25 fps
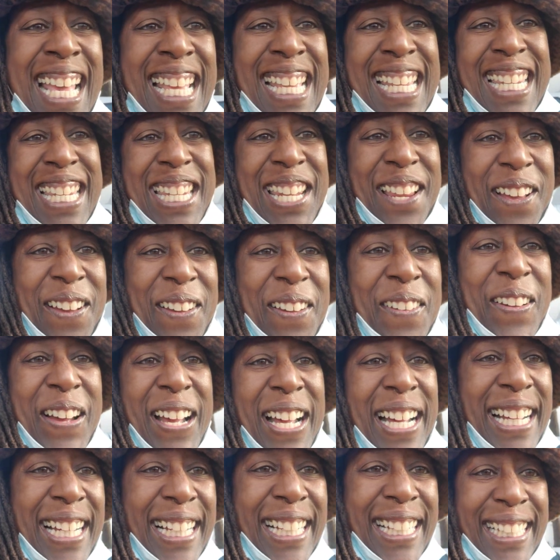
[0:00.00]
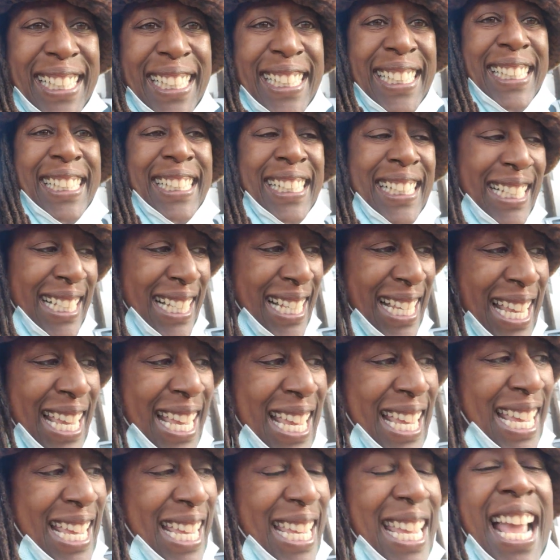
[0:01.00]
So, I
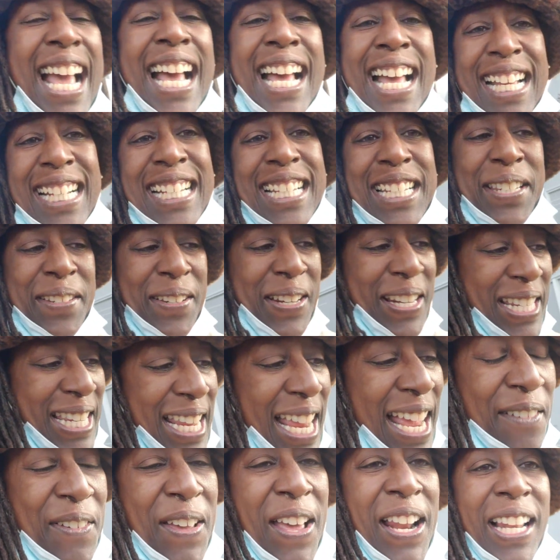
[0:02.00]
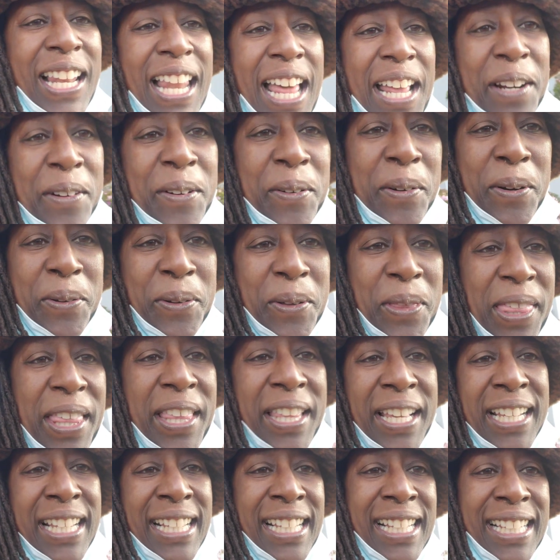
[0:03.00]
just want to say I've had a lot of growth
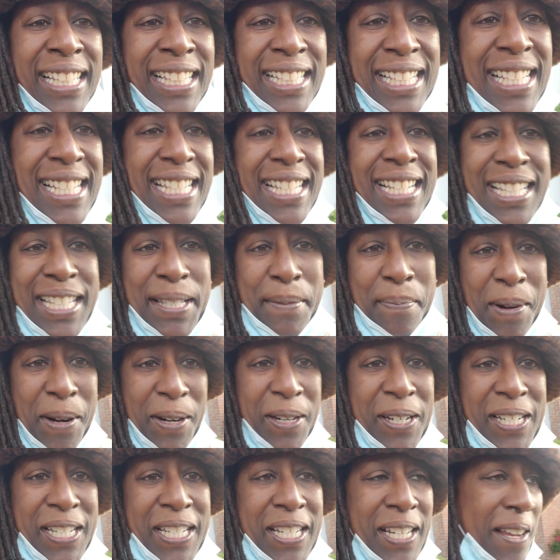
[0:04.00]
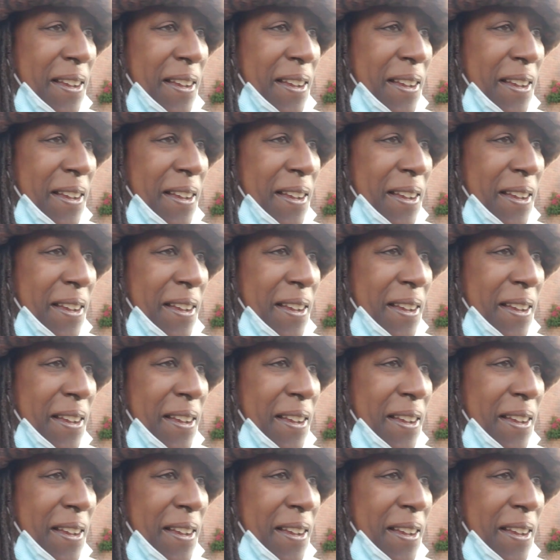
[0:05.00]
since March